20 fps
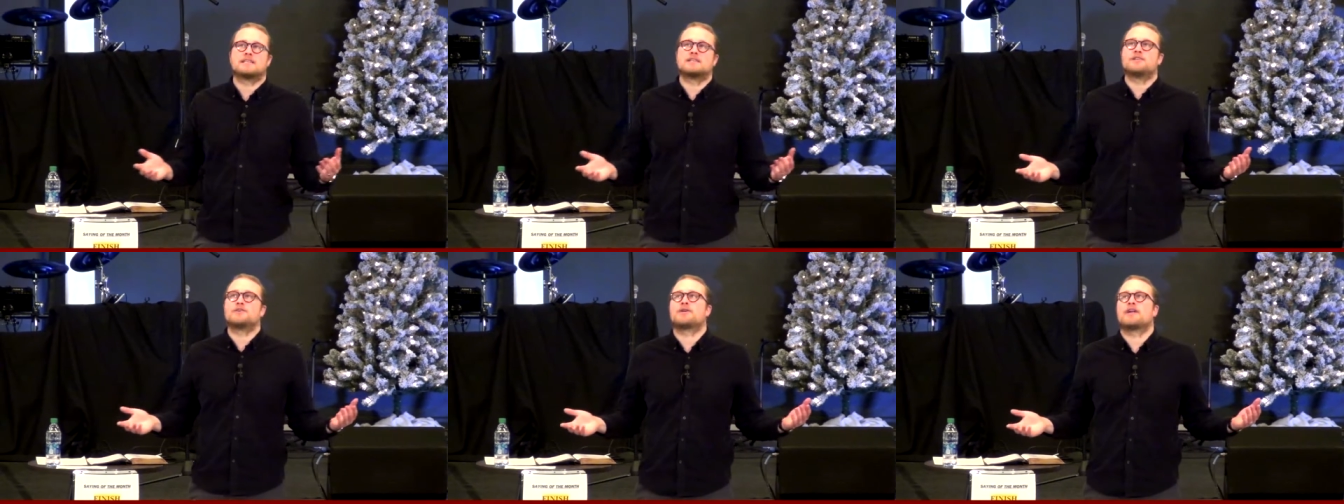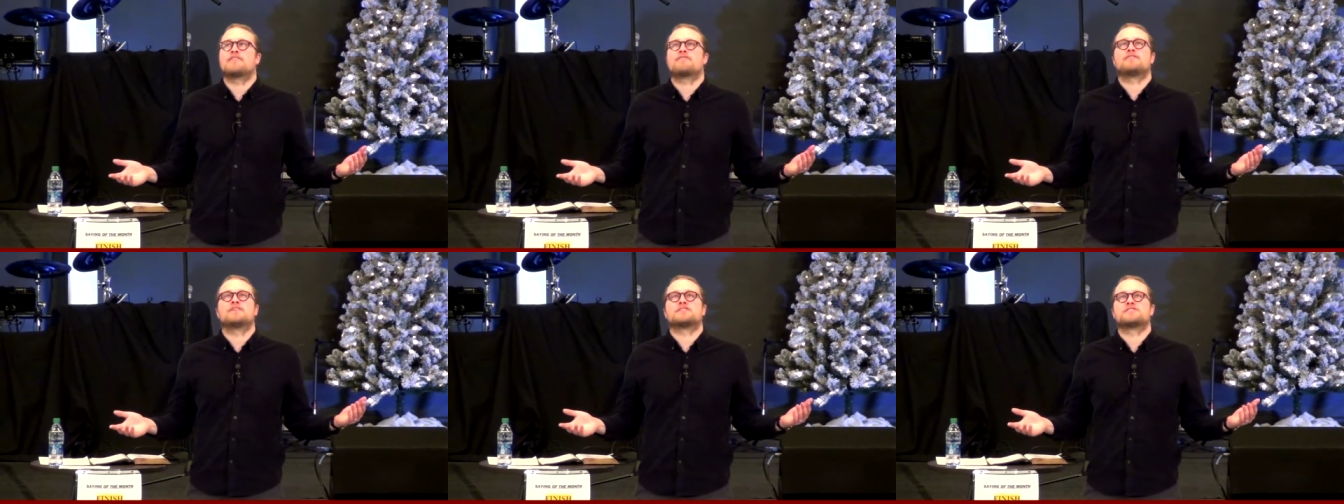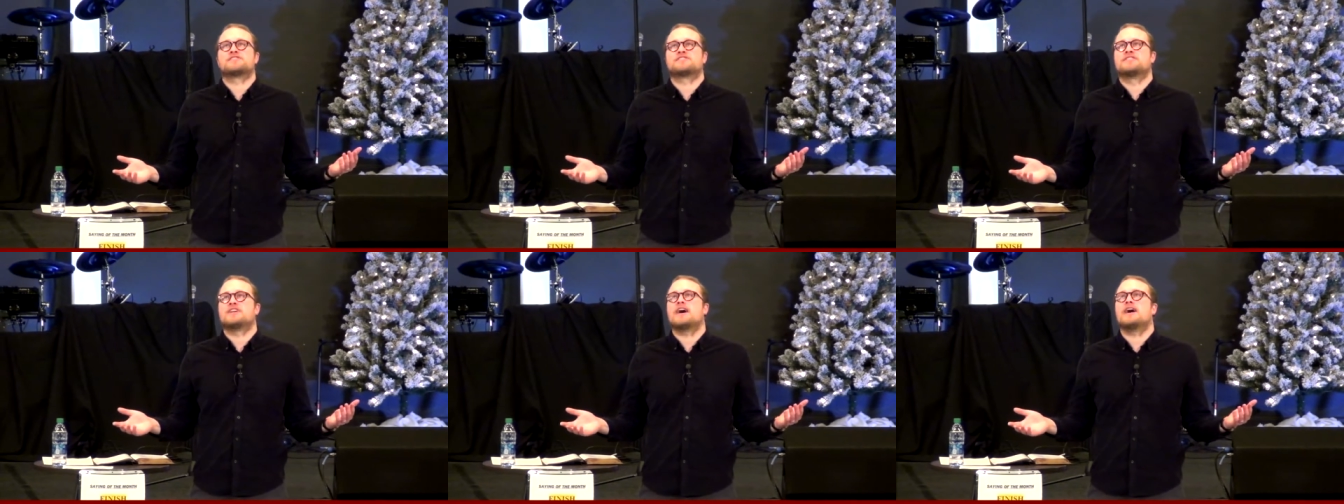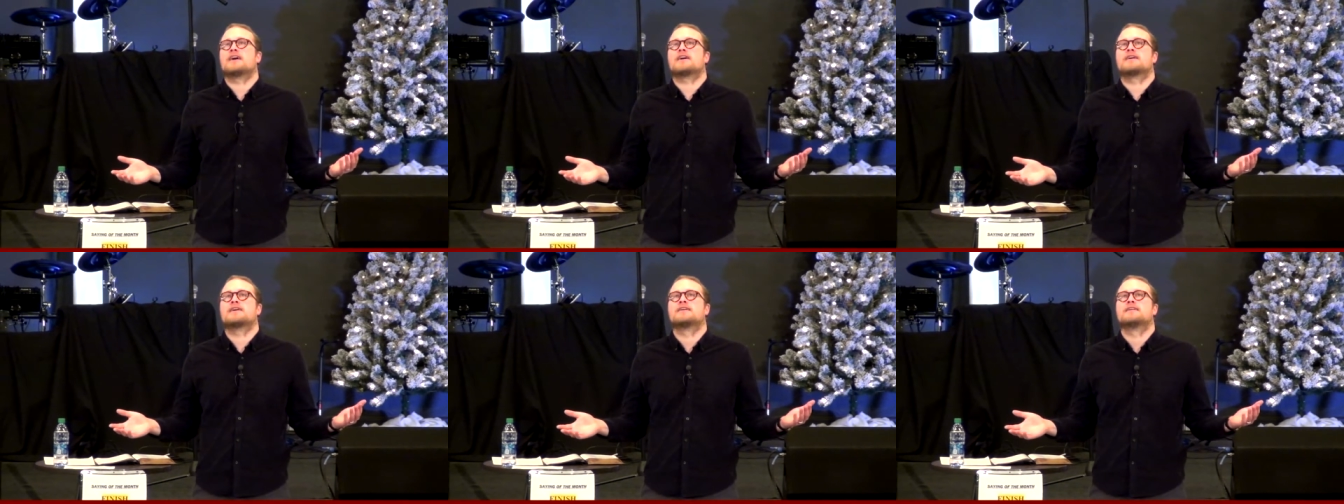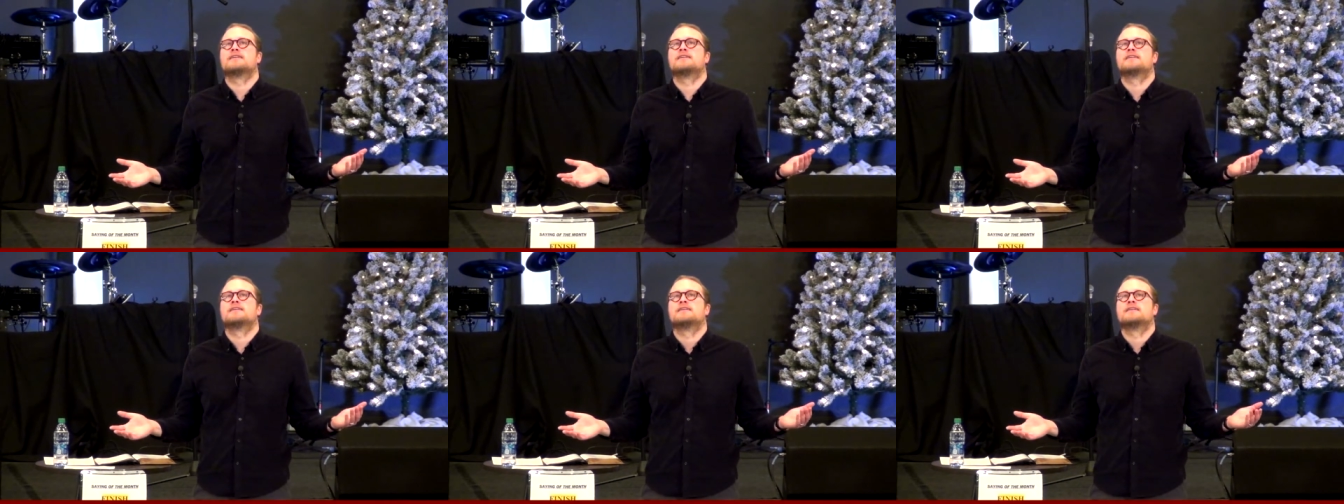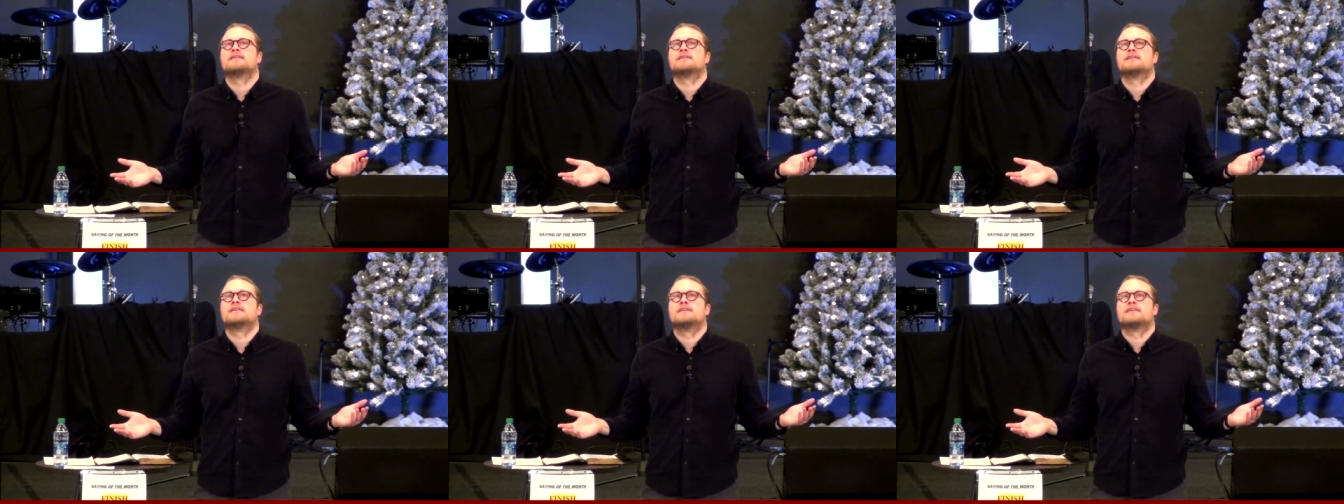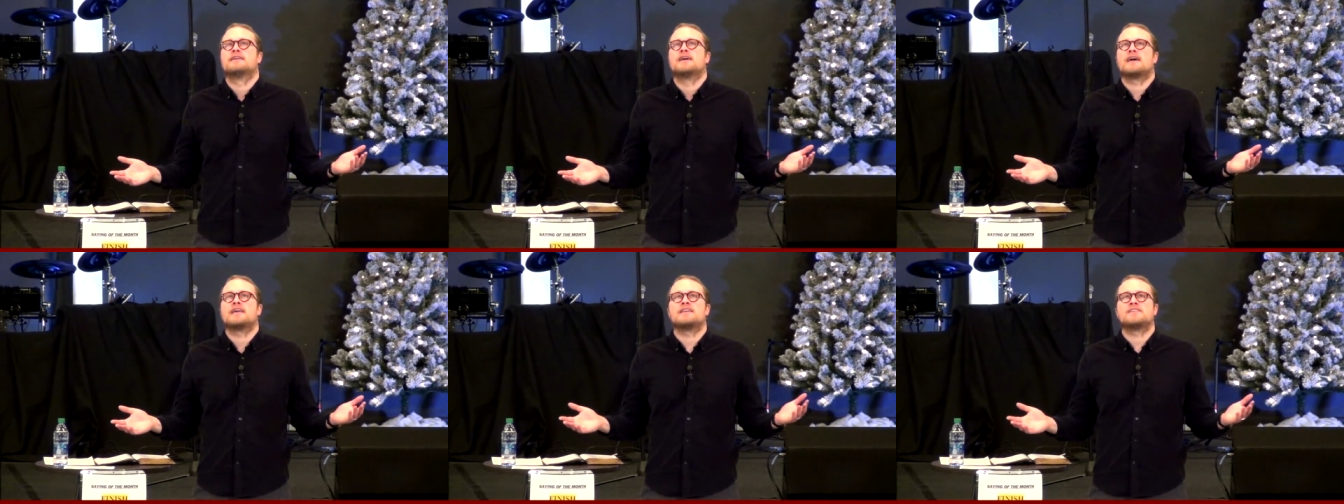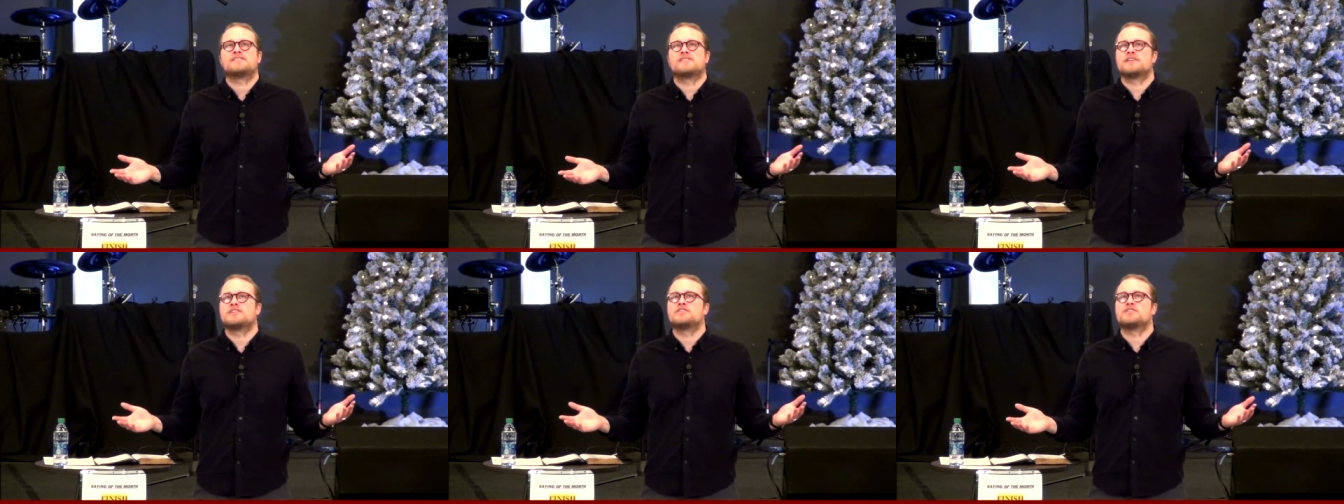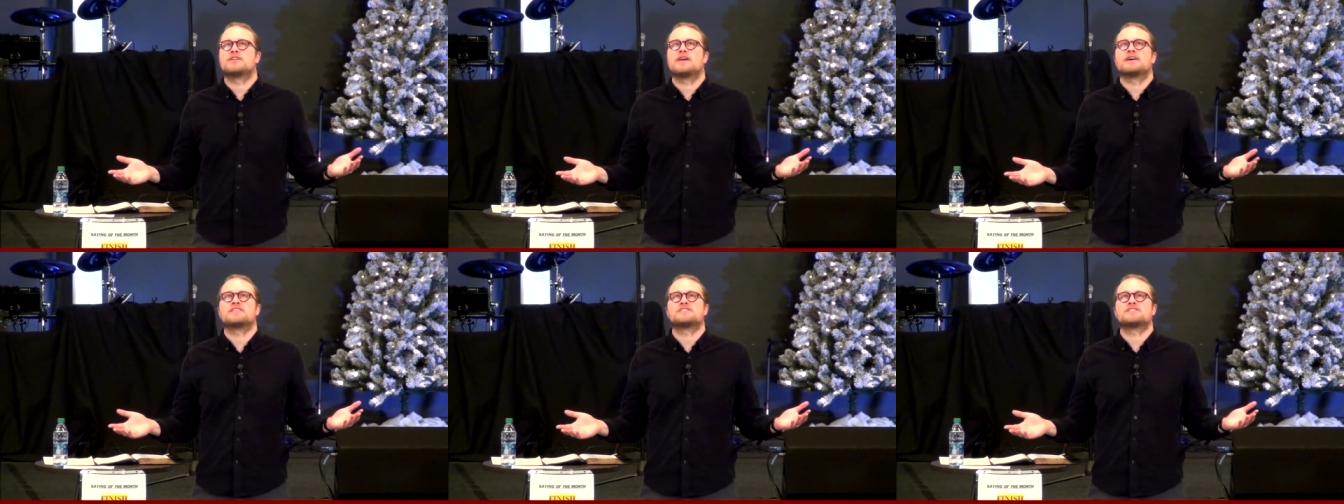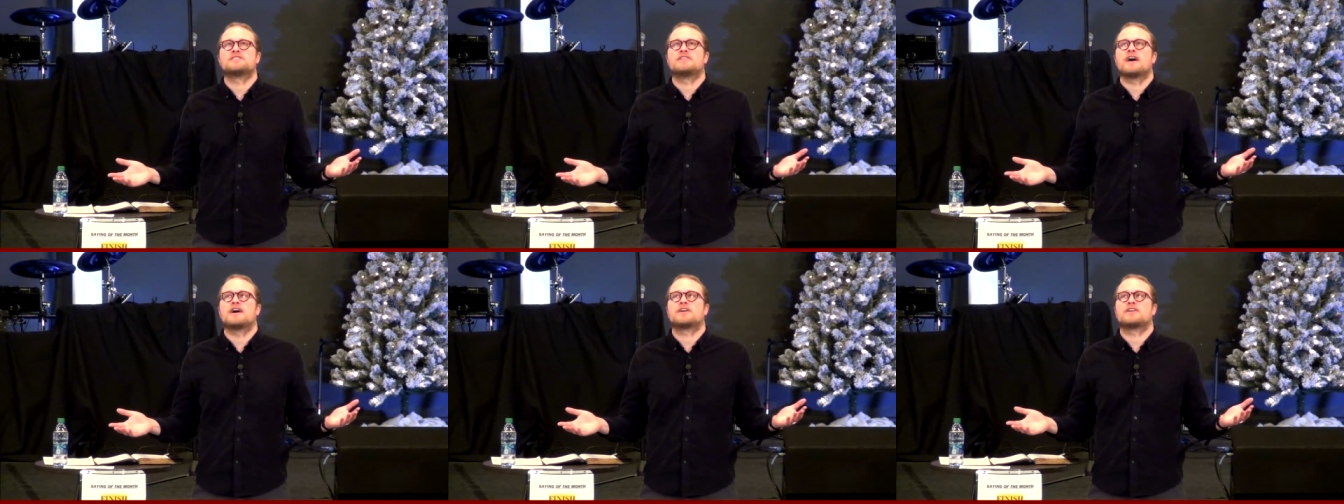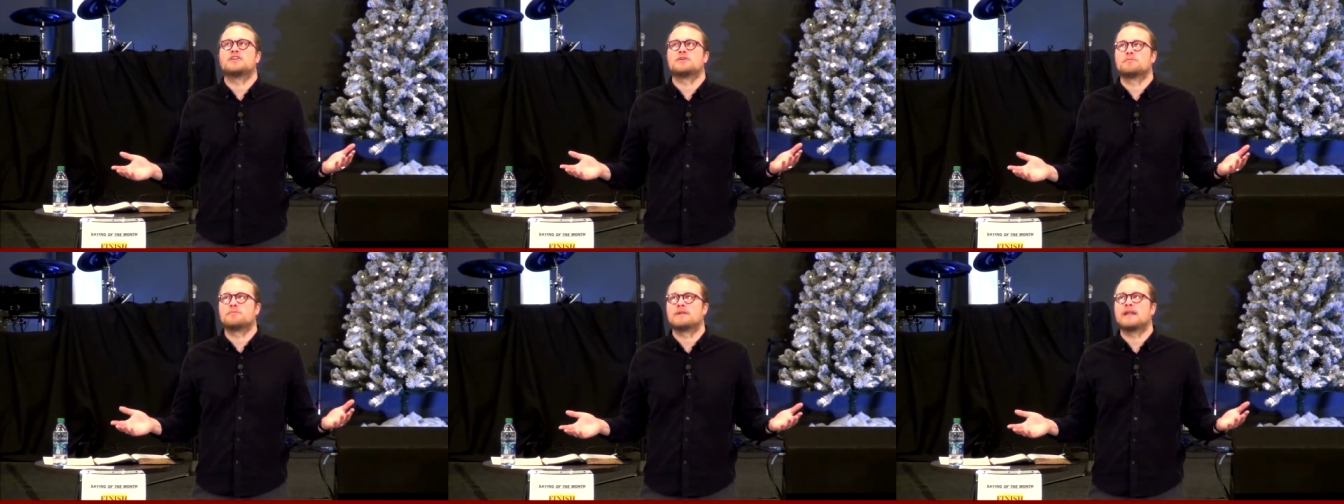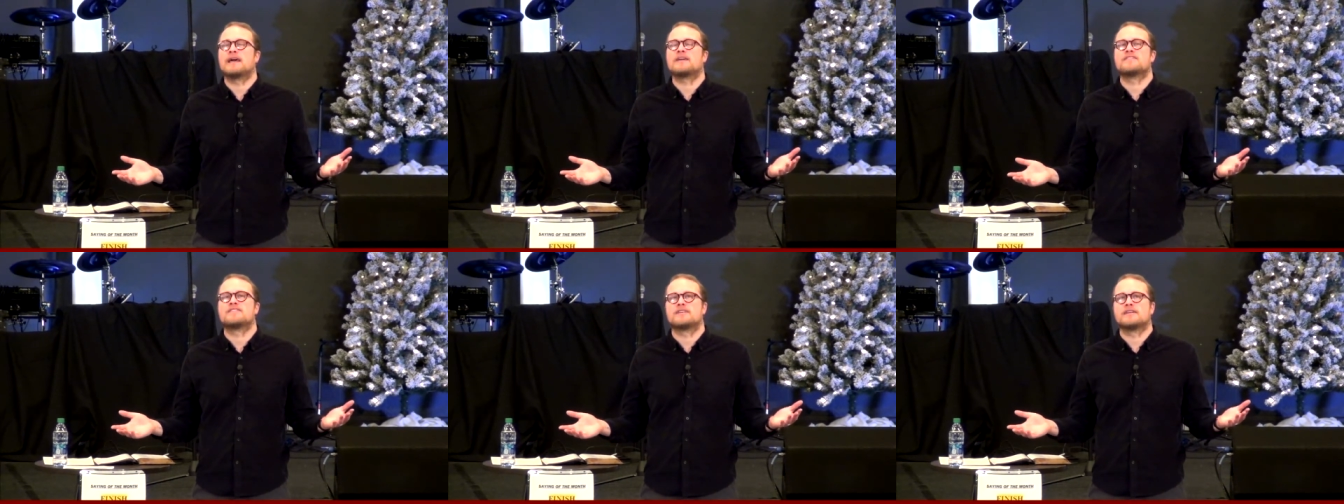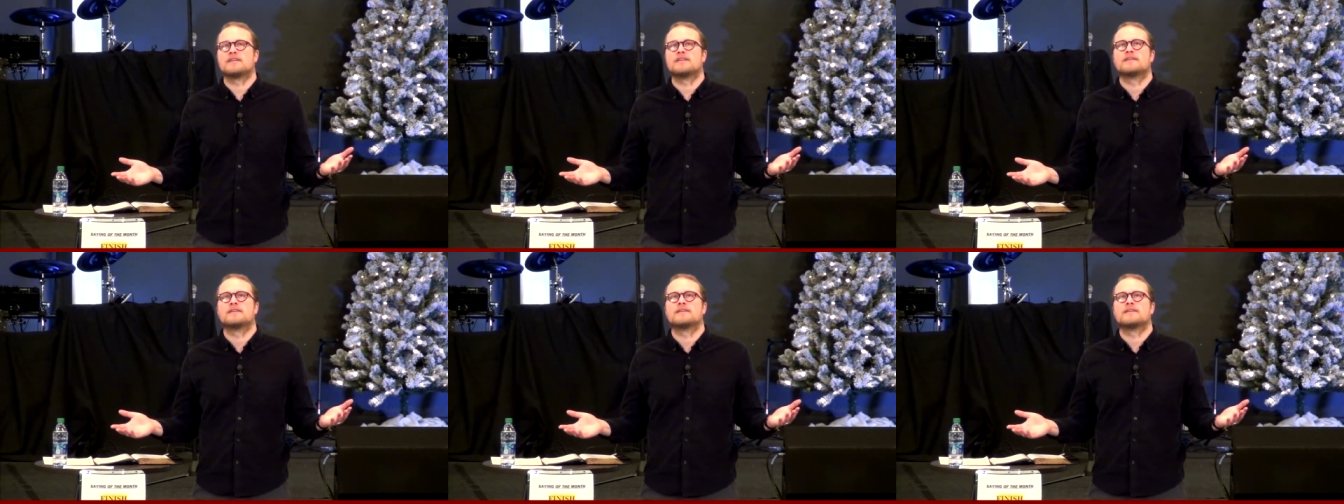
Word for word: Lord, I feel stuck. And He said, You're not stuck, you're planted.